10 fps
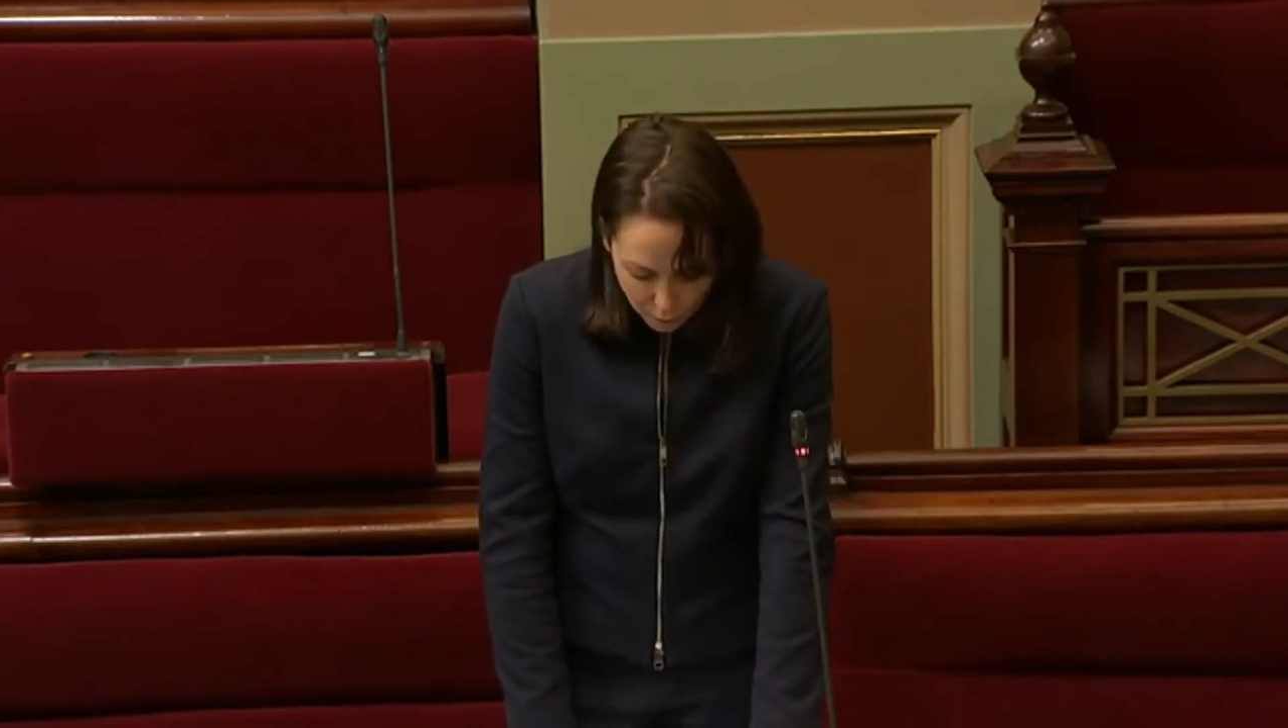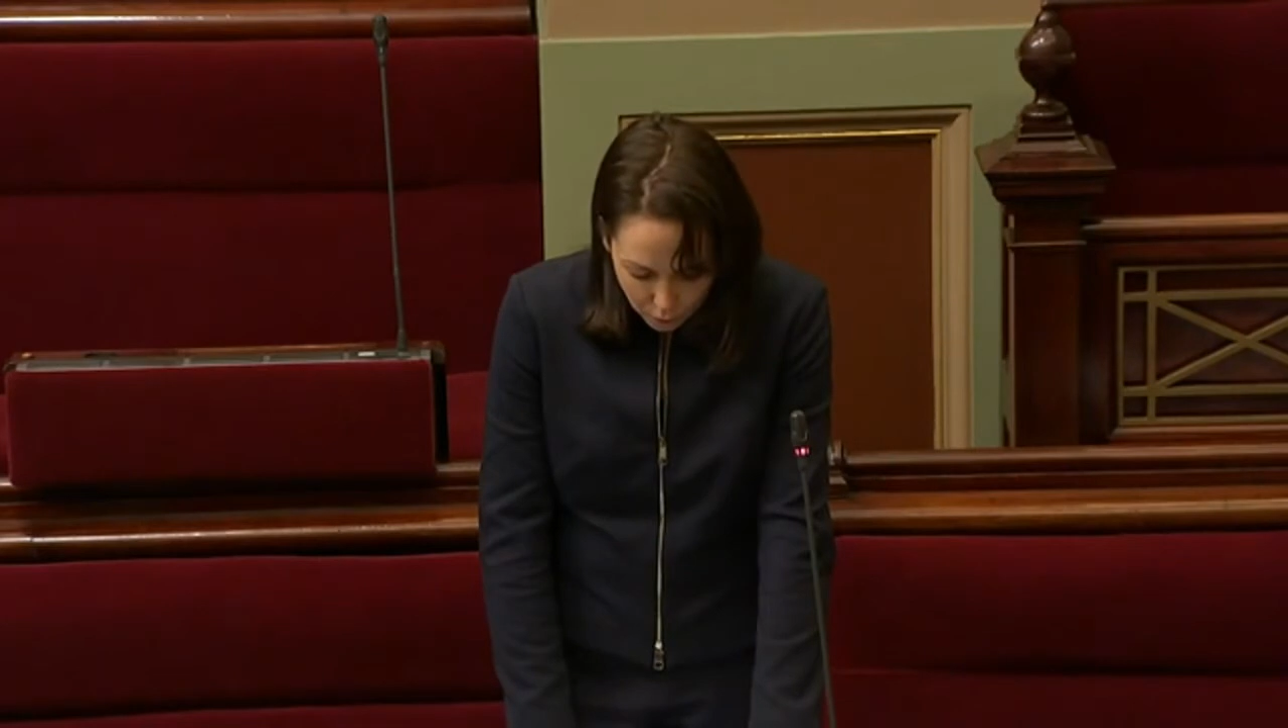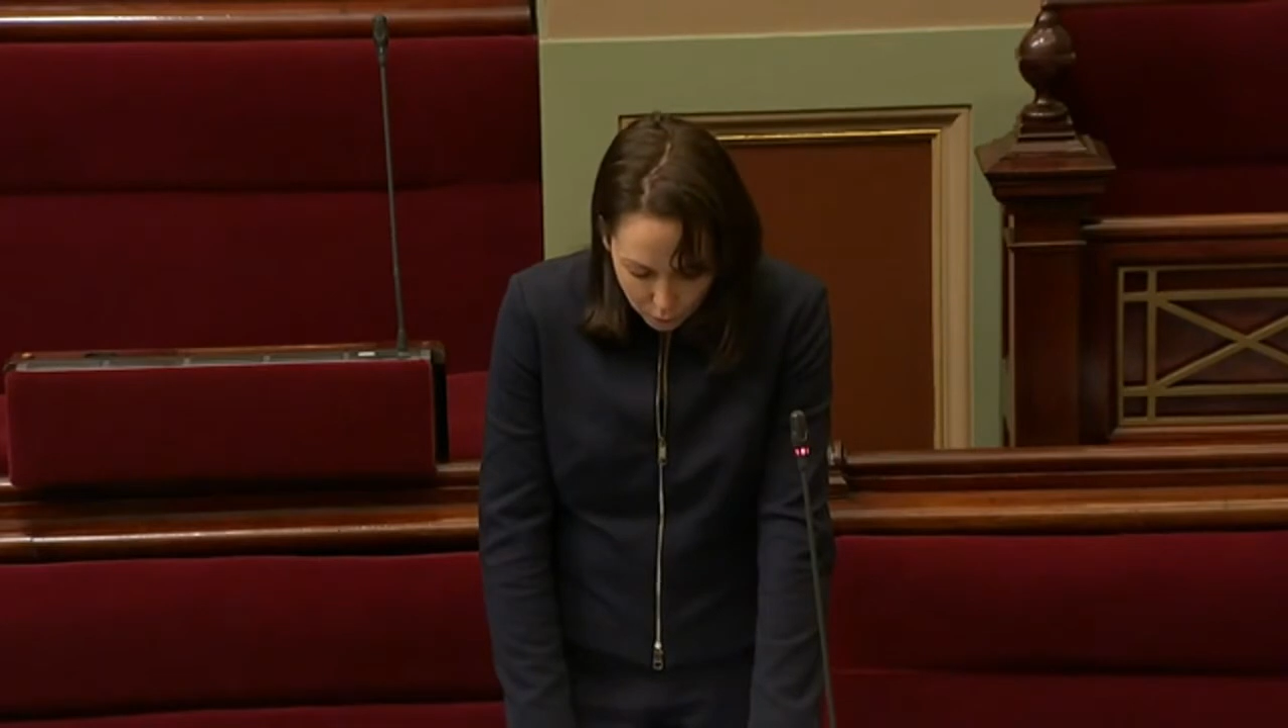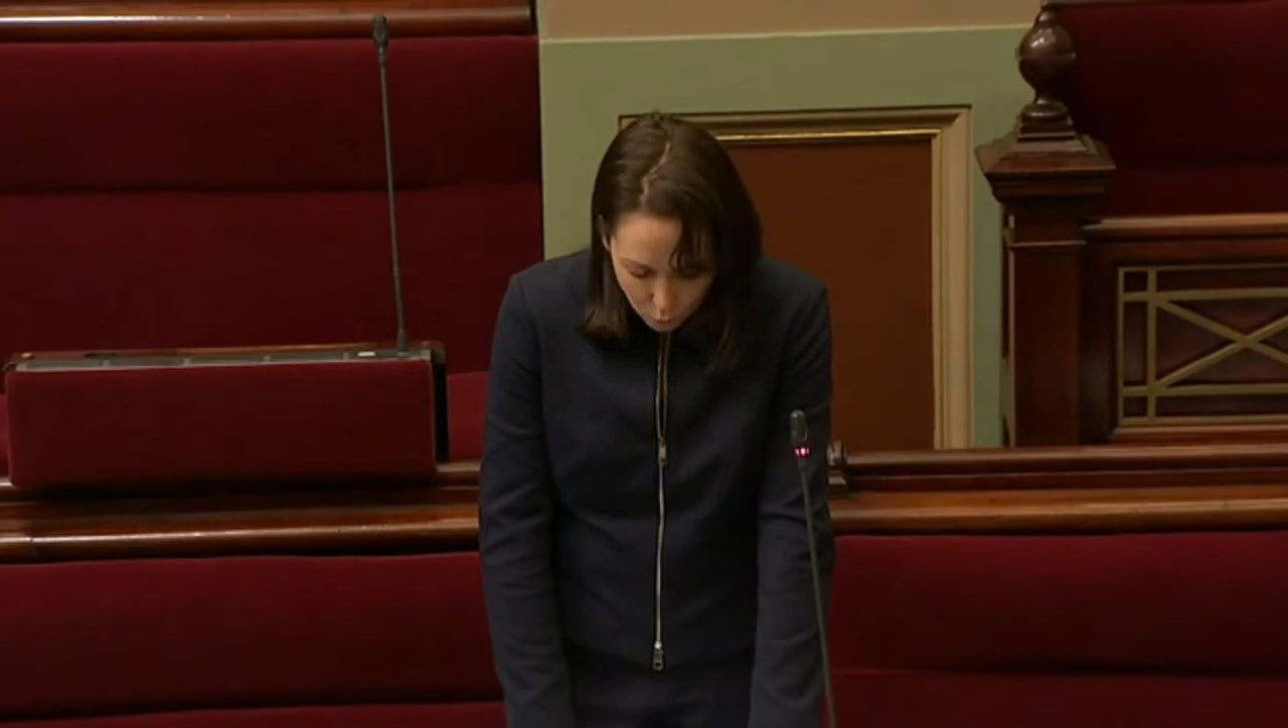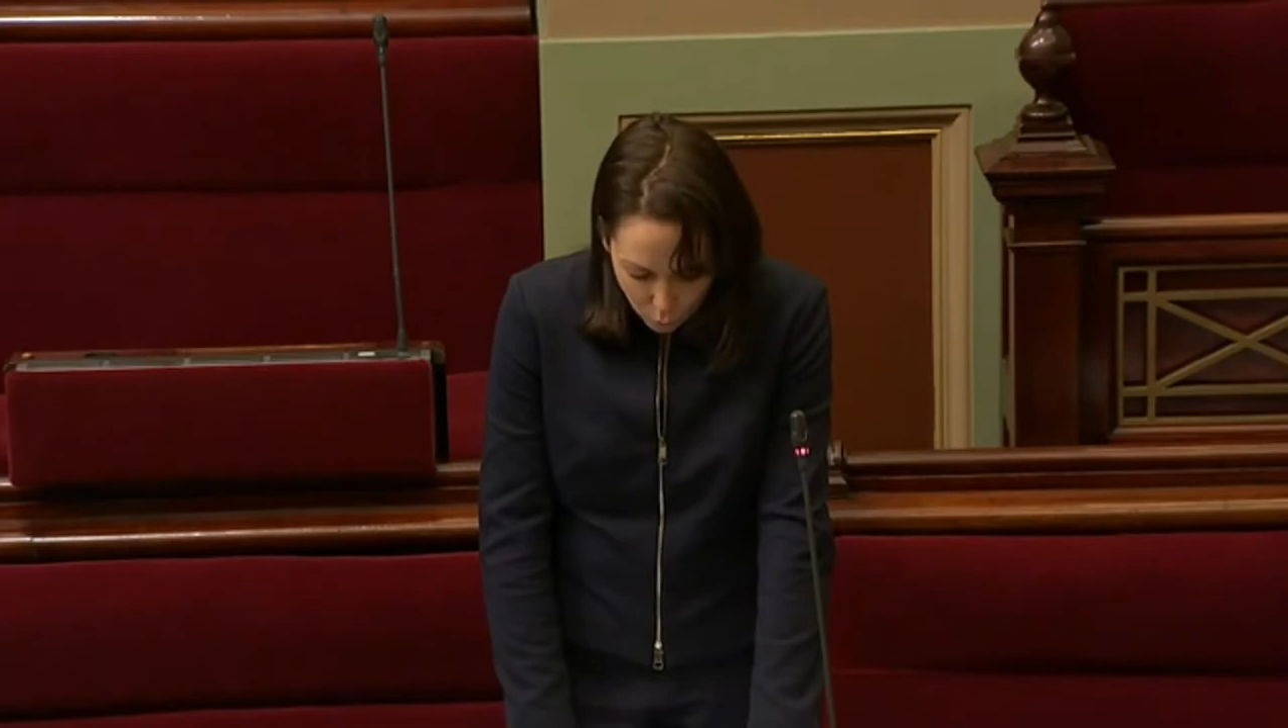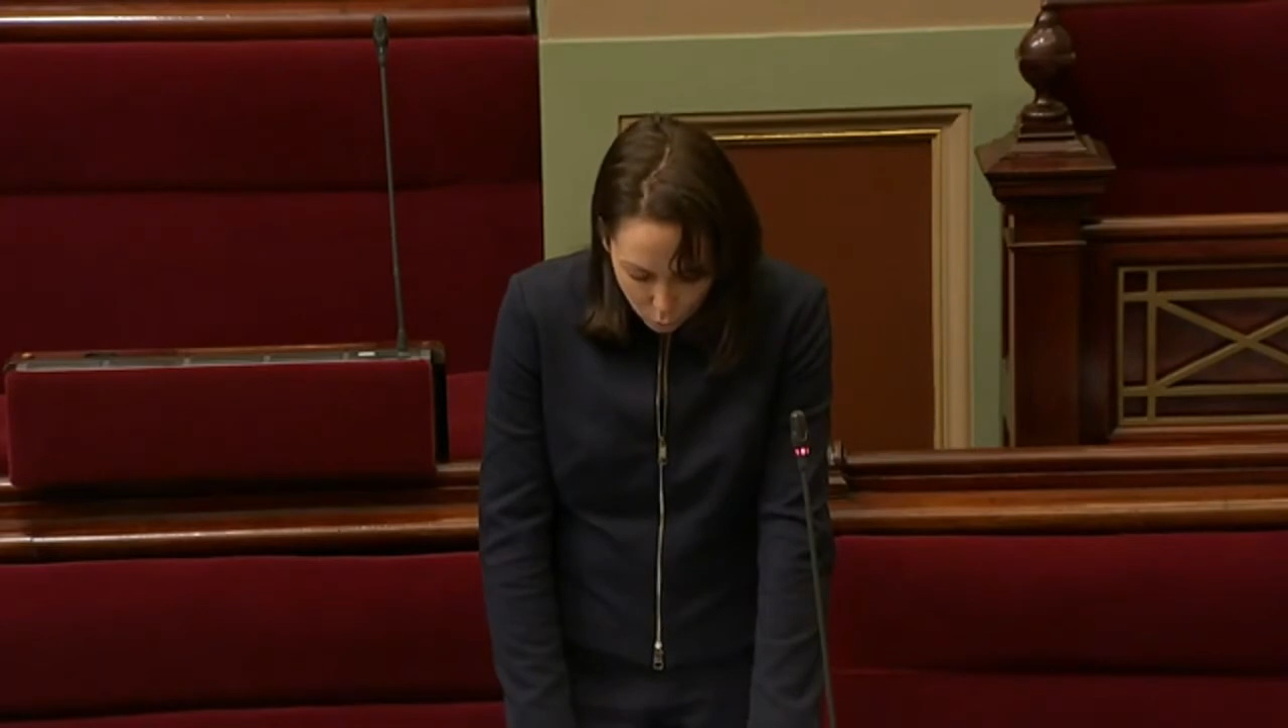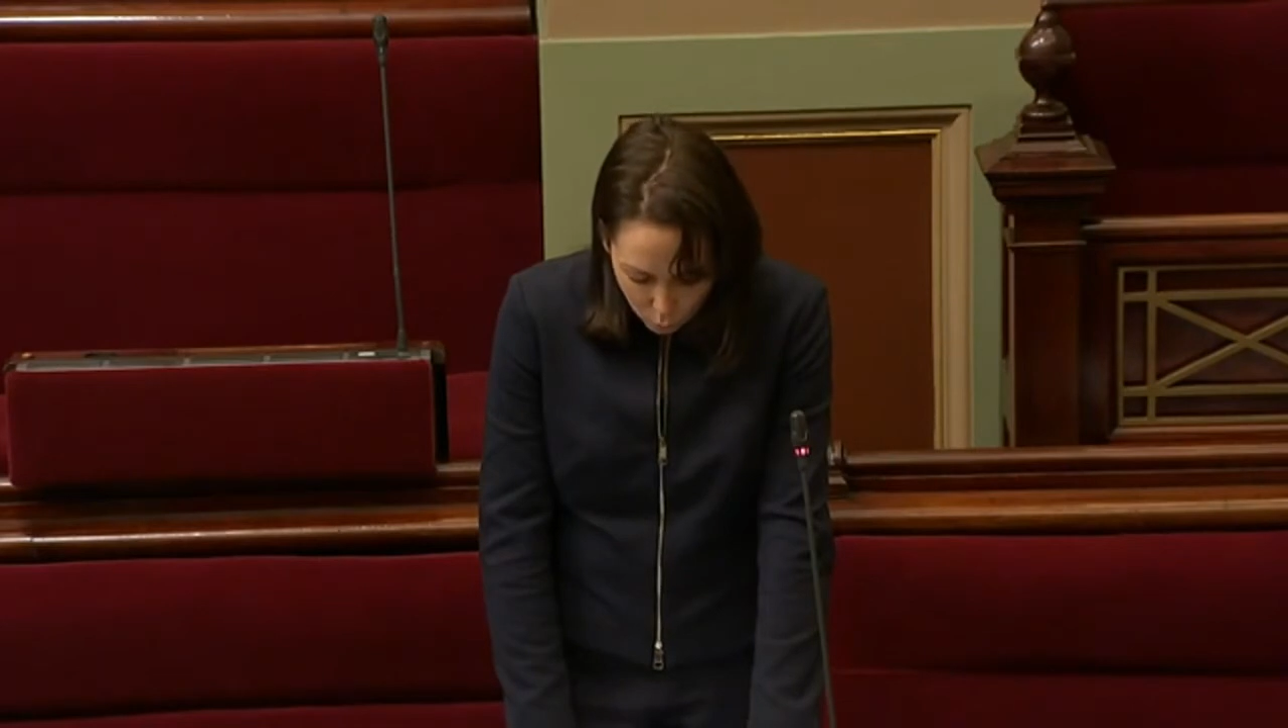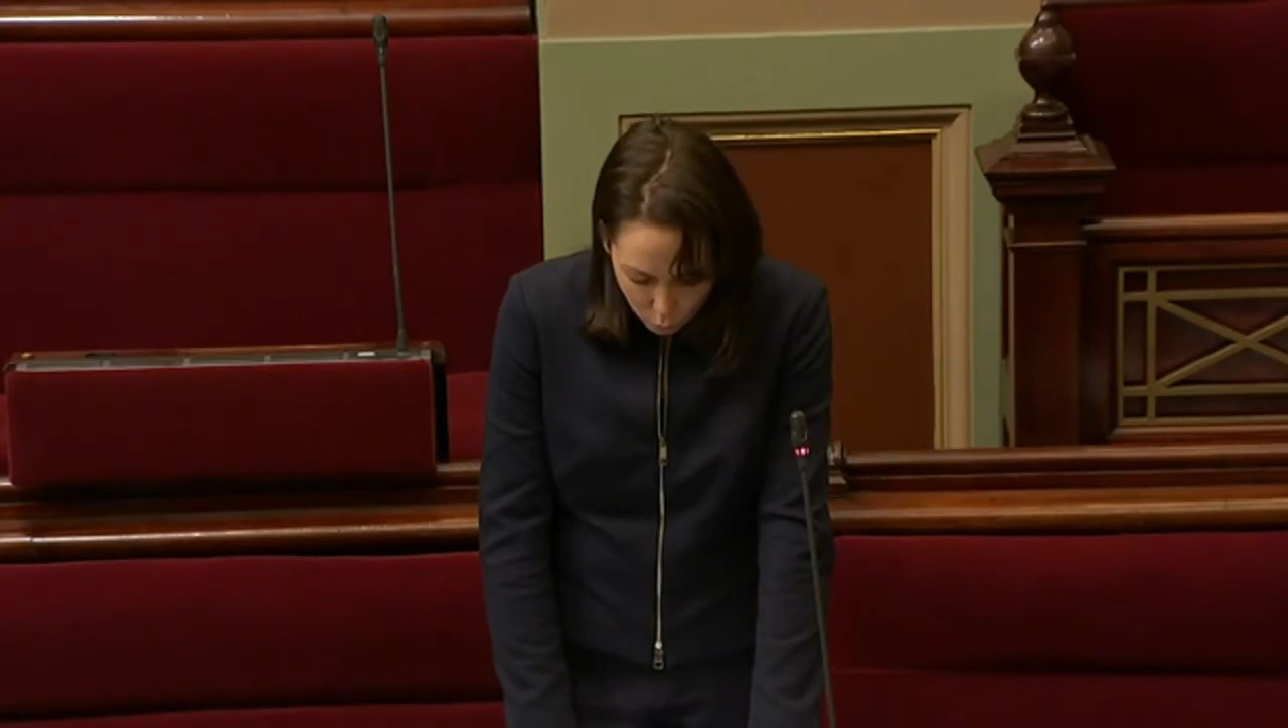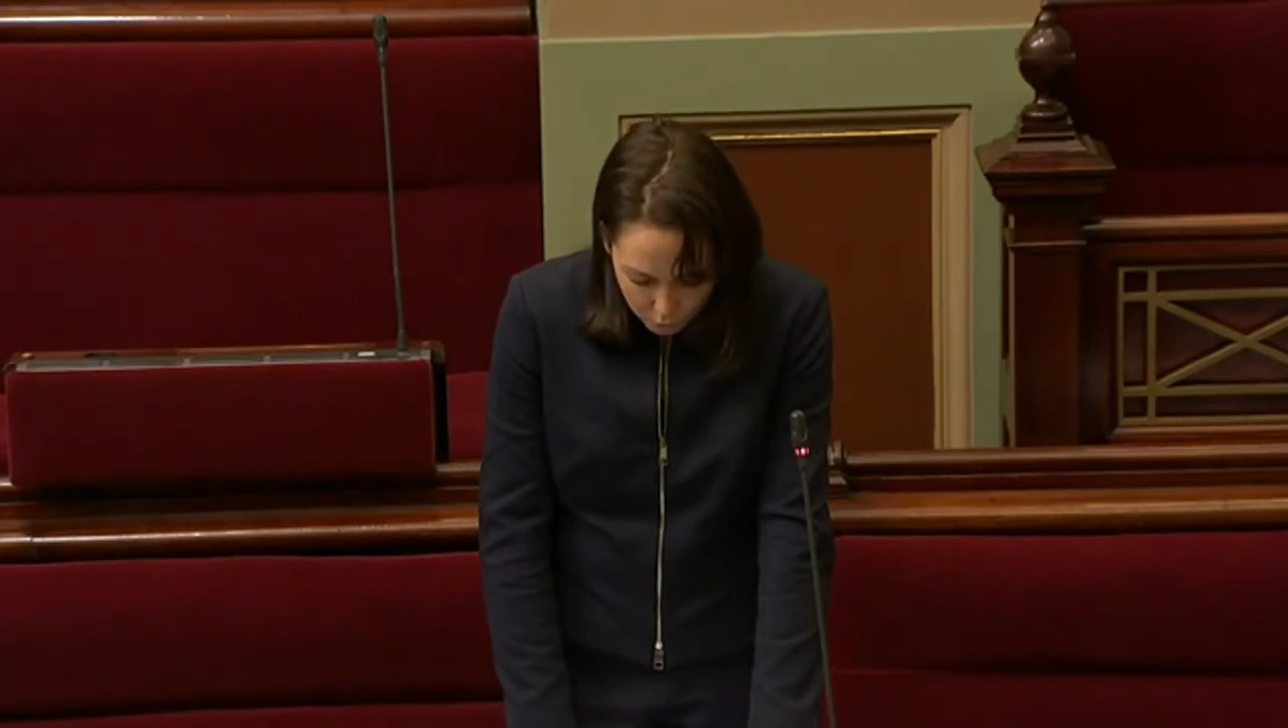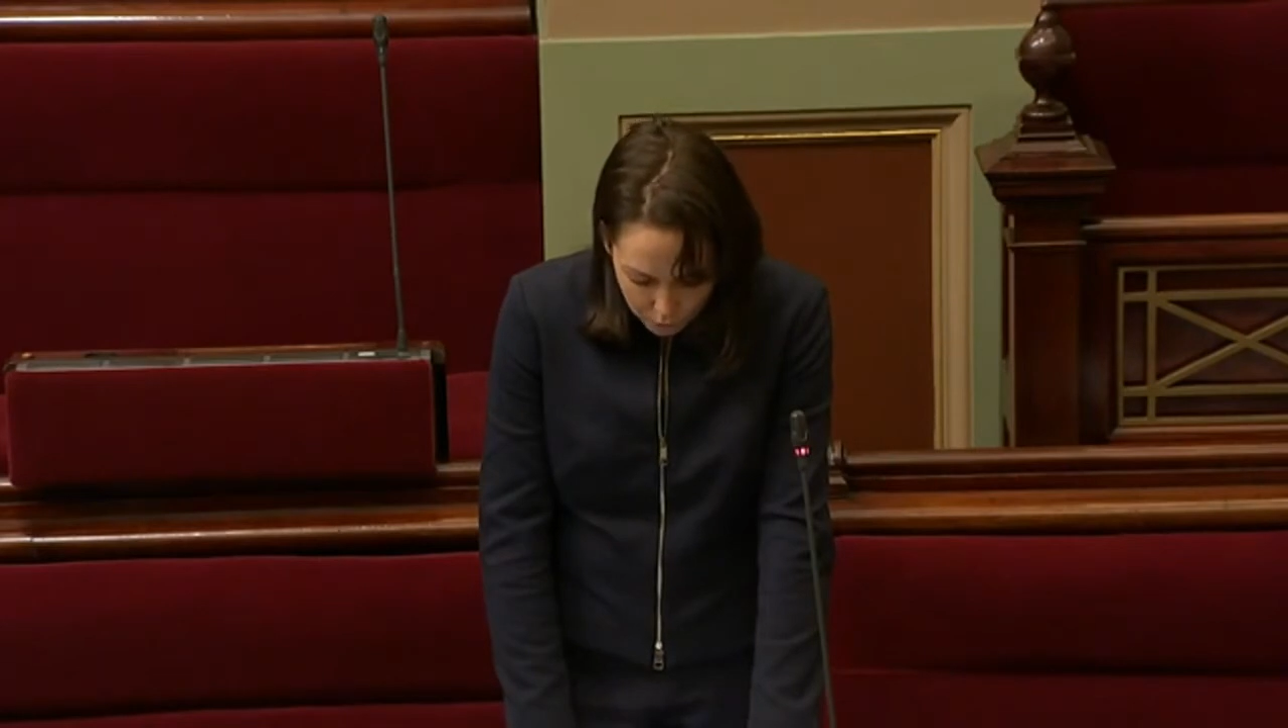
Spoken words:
via a court order